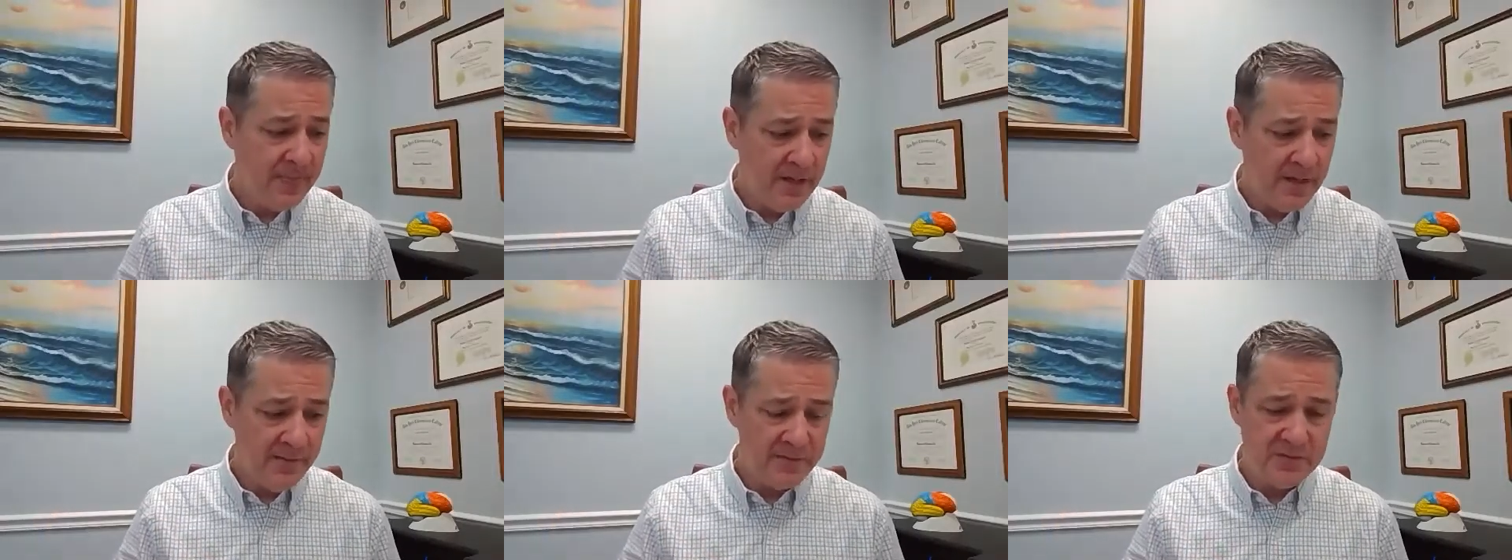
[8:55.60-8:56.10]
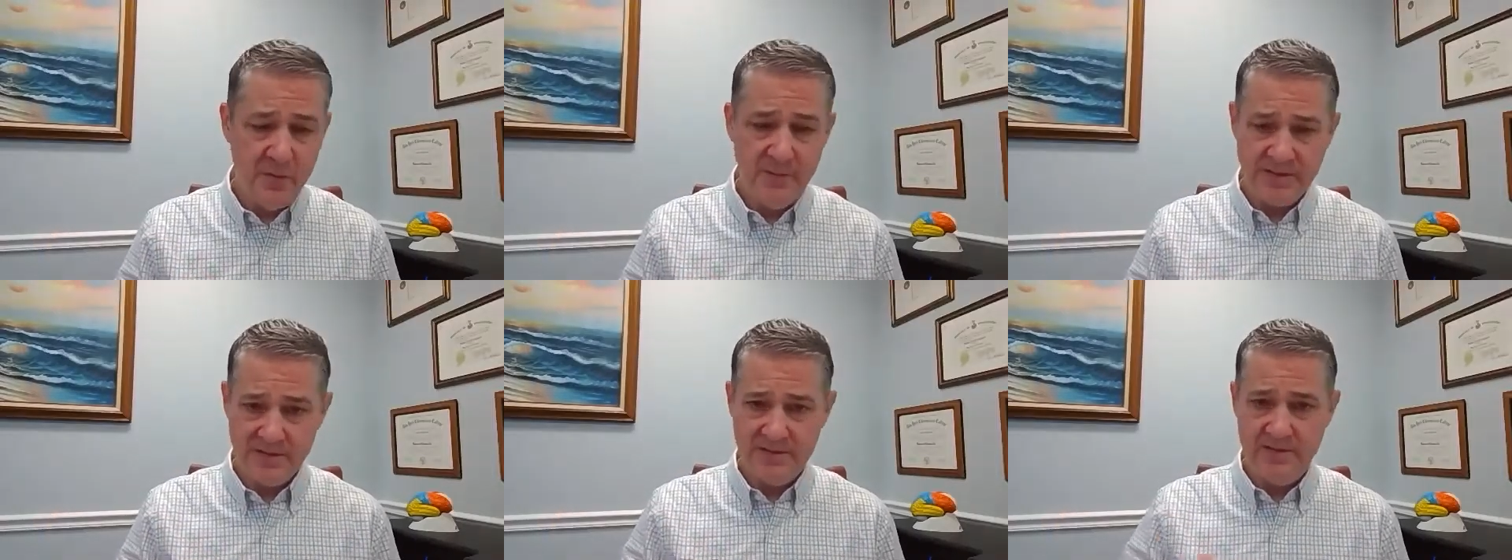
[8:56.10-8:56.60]
Uh, so it
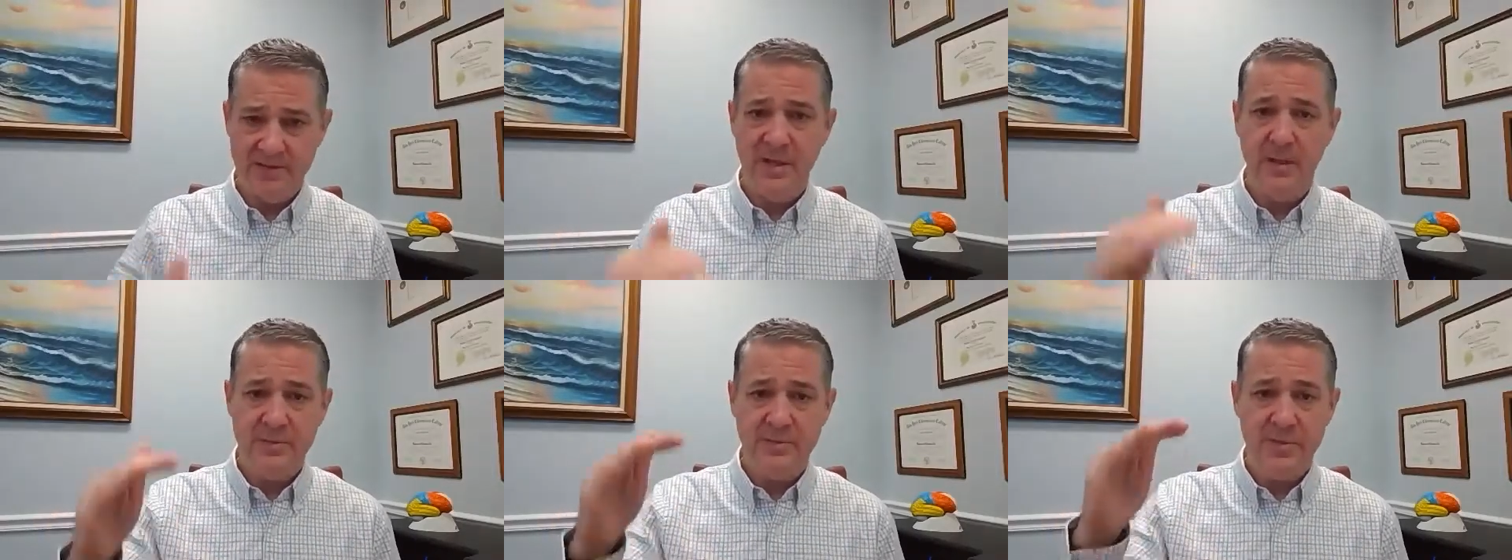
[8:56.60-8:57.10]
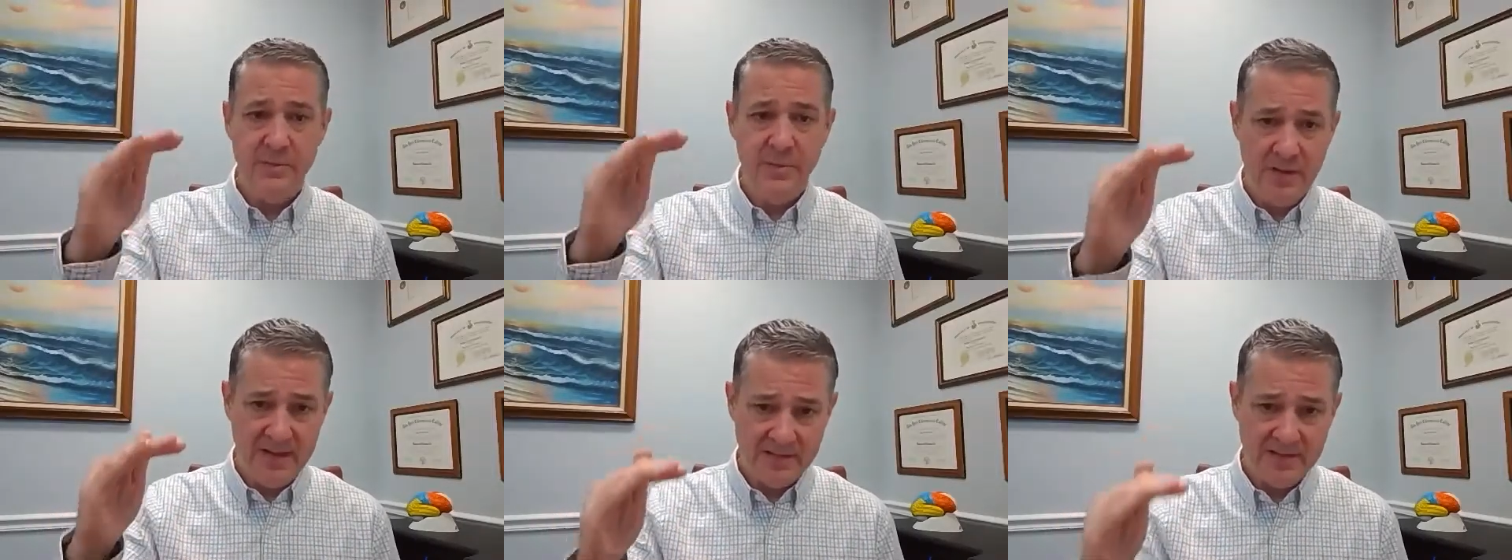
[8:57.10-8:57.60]
basically just helps
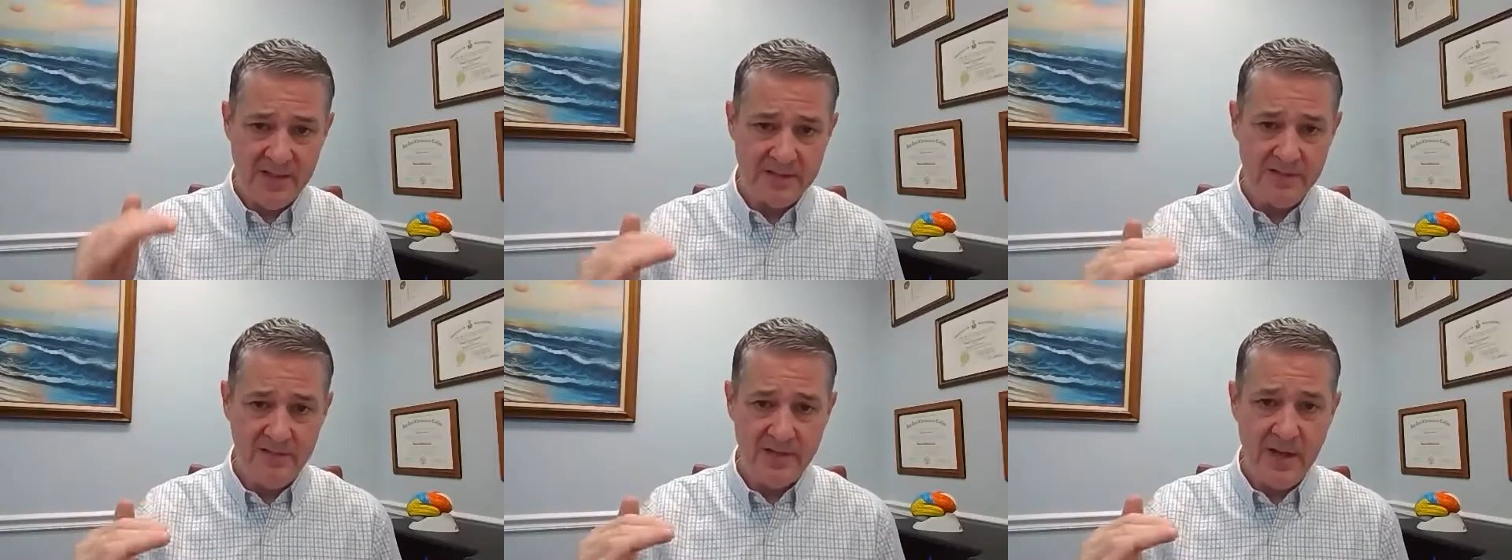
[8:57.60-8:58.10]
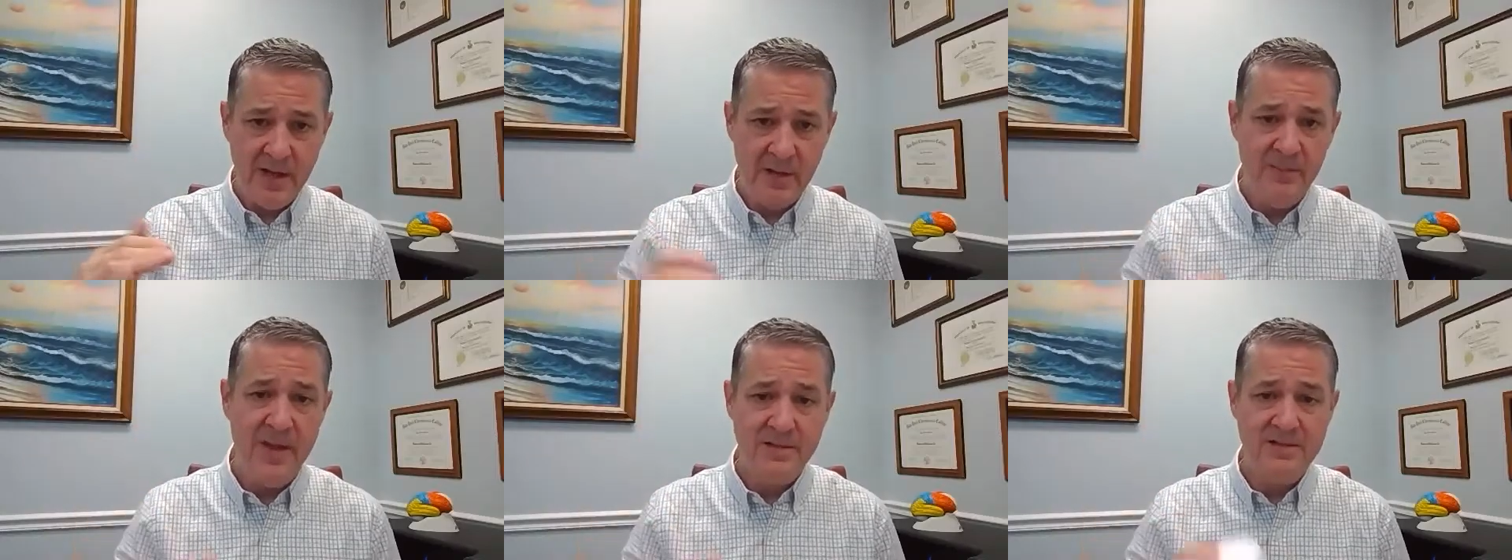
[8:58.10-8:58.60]
promote a sense of
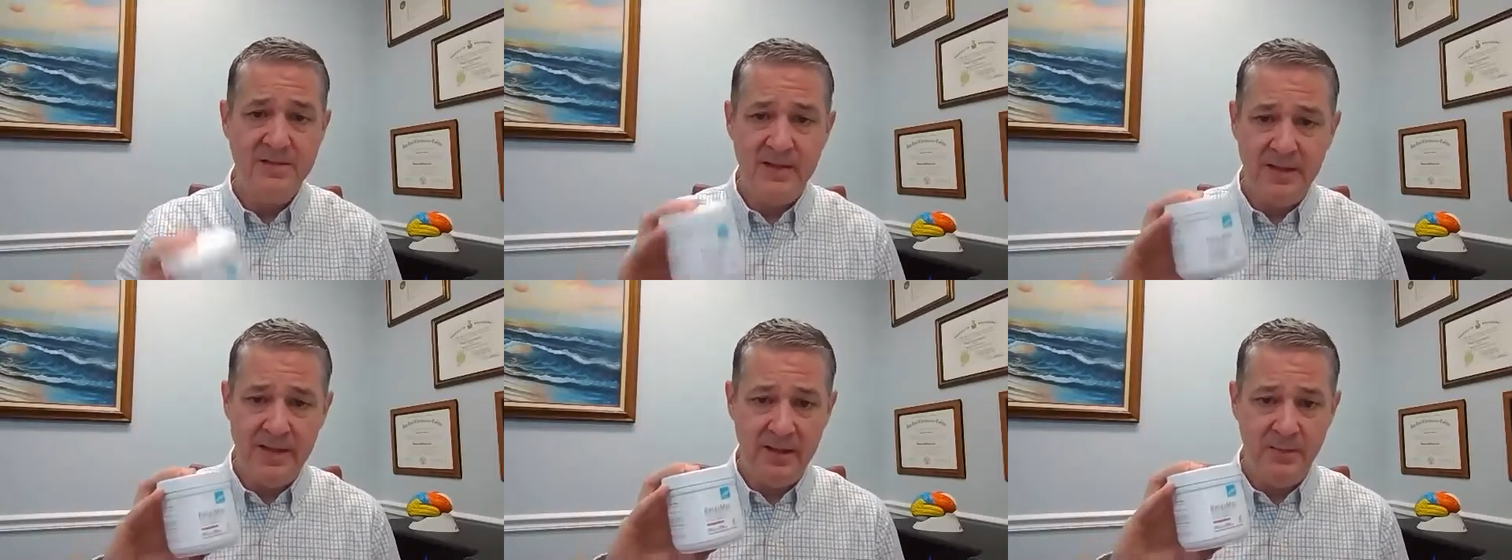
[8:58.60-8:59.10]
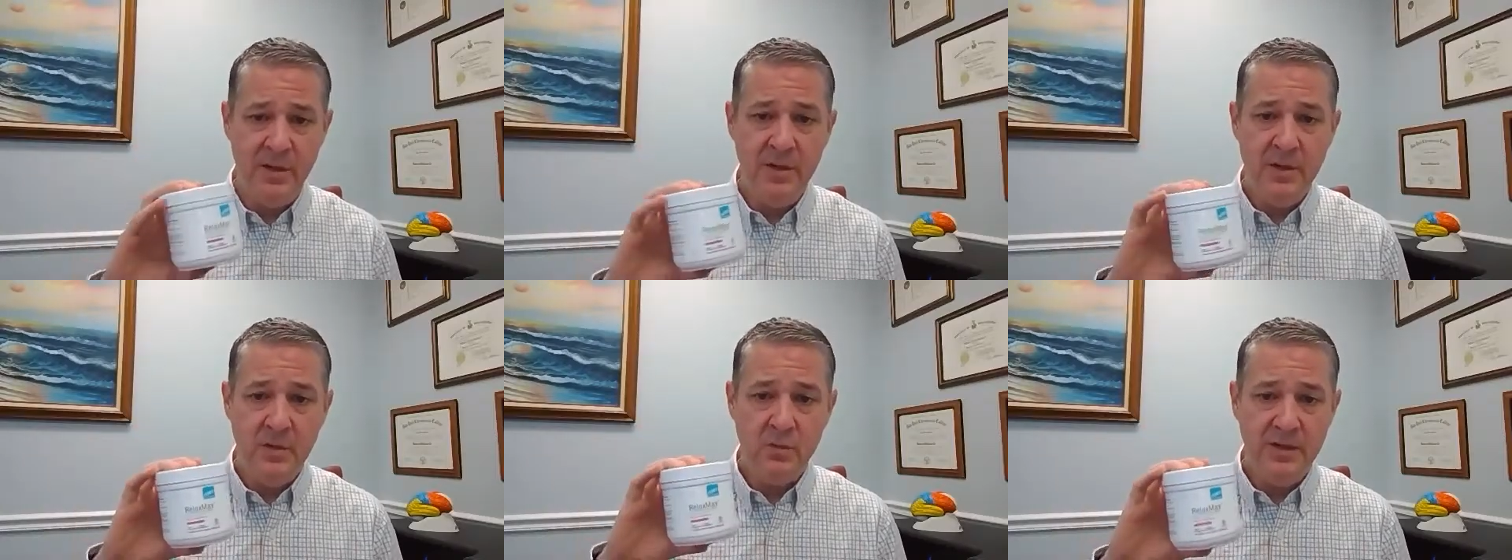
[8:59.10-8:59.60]
calm, hence the name
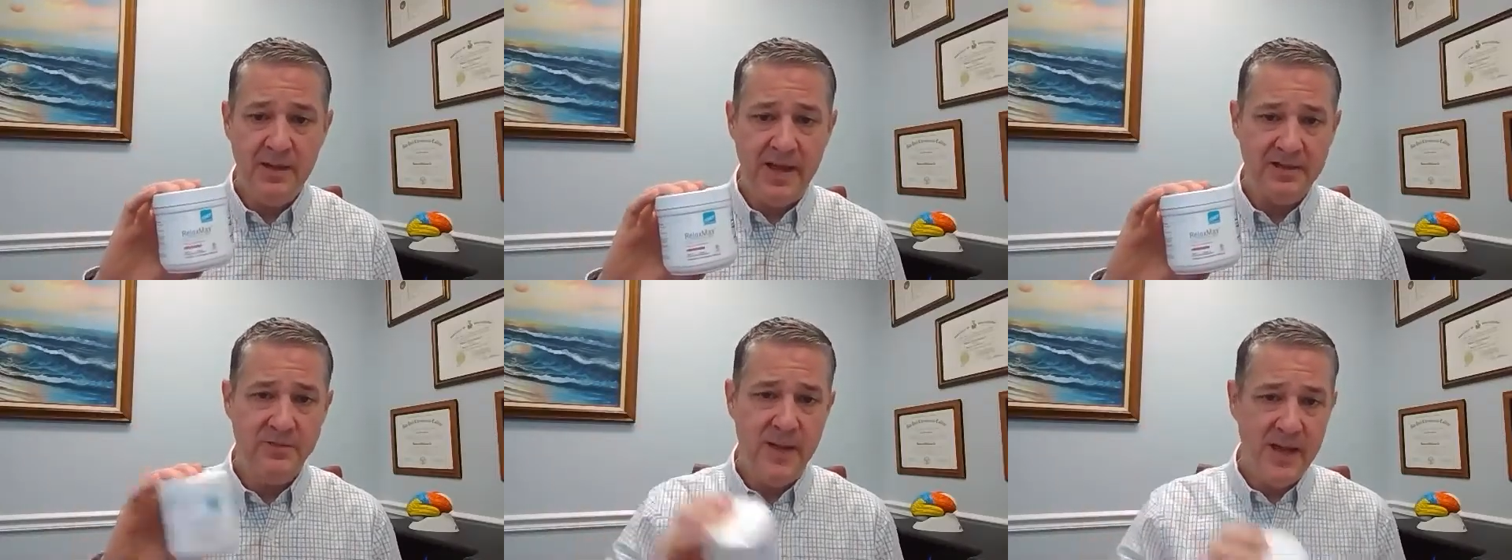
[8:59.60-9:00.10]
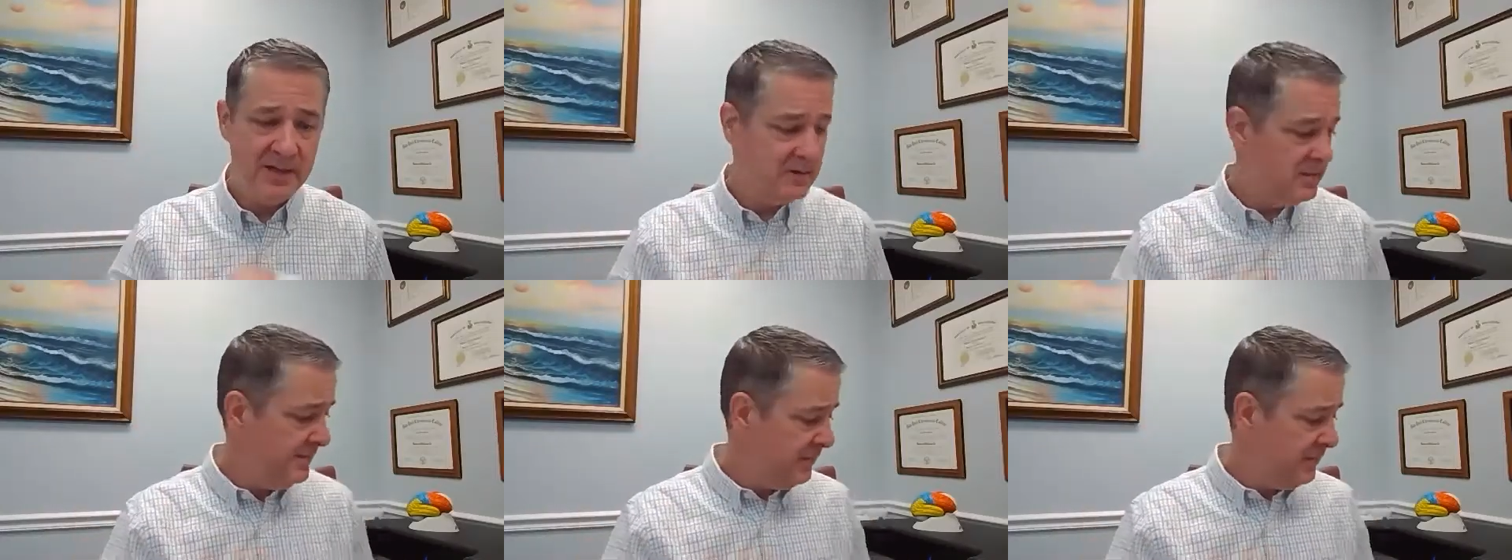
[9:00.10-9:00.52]
RelaxMax.